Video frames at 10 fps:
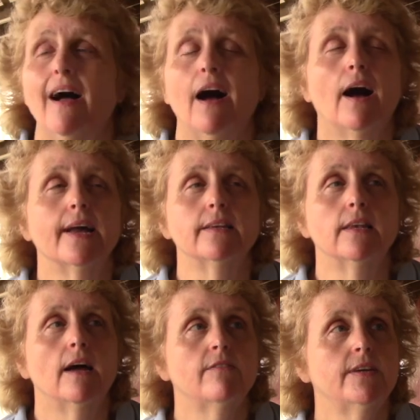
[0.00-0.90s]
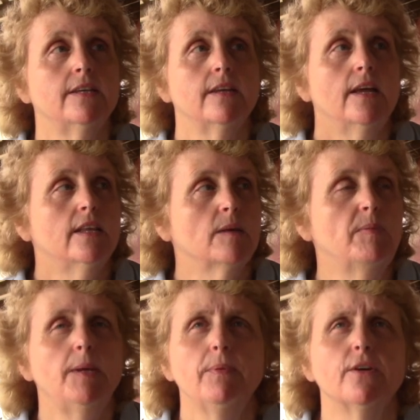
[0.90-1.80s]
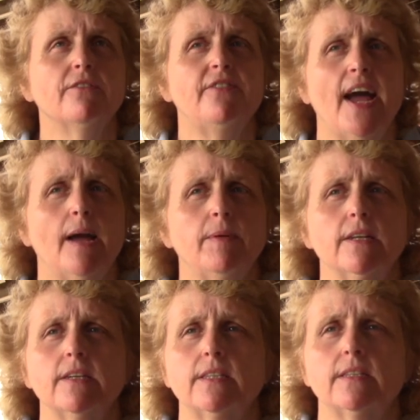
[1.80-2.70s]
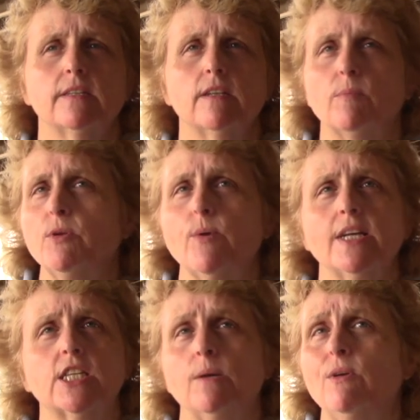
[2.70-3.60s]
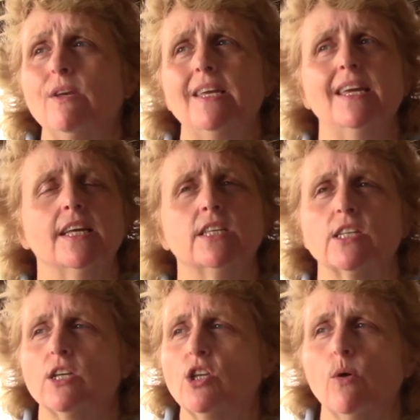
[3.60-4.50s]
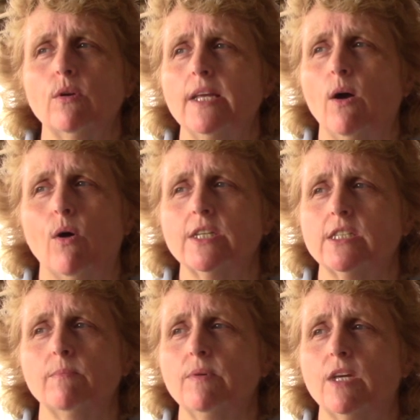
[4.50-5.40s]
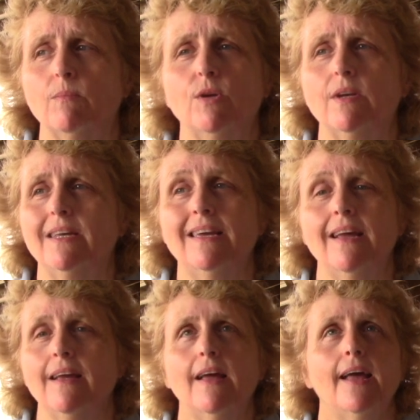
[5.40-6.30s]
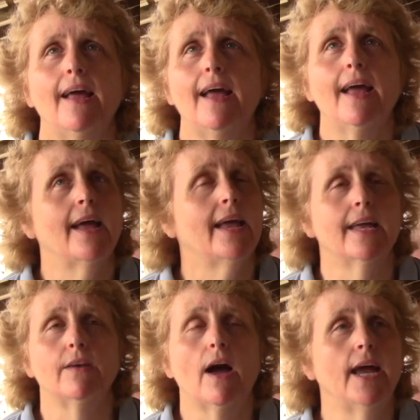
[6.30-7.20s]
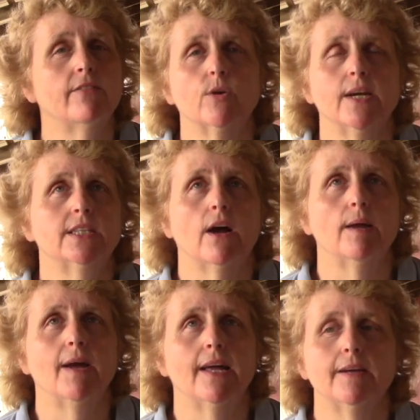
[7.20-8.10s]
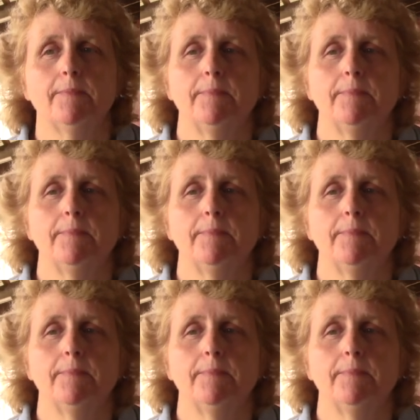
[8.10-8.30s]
I love it. The people are fabulous. The bluegrass community is a totally awesome community, and I have a great time at it.